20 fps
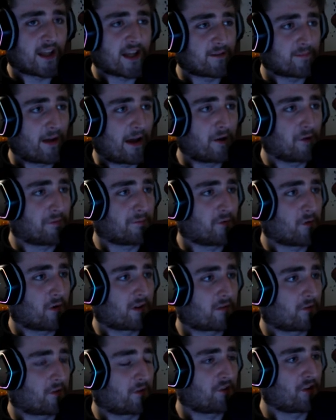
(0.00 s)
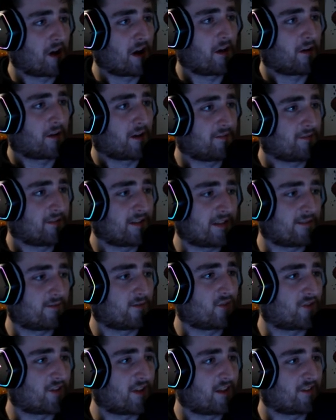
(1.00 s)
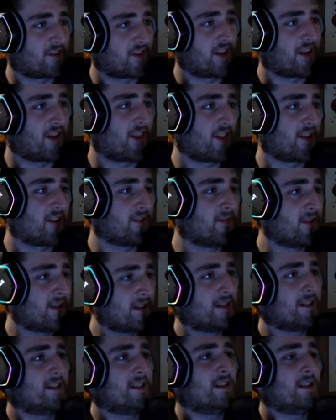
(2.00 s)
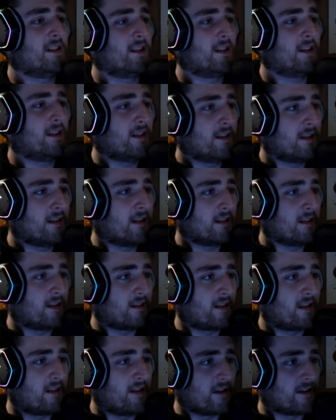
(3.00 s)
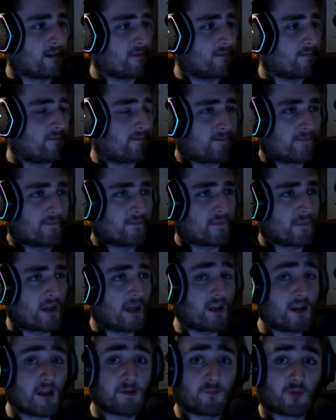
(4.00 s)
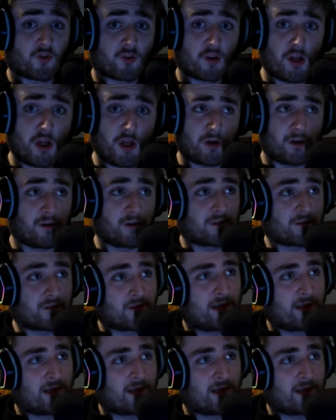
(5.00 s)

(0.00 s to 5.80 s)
my own voice for John if he even says anything. Let's head down. Get them slugs.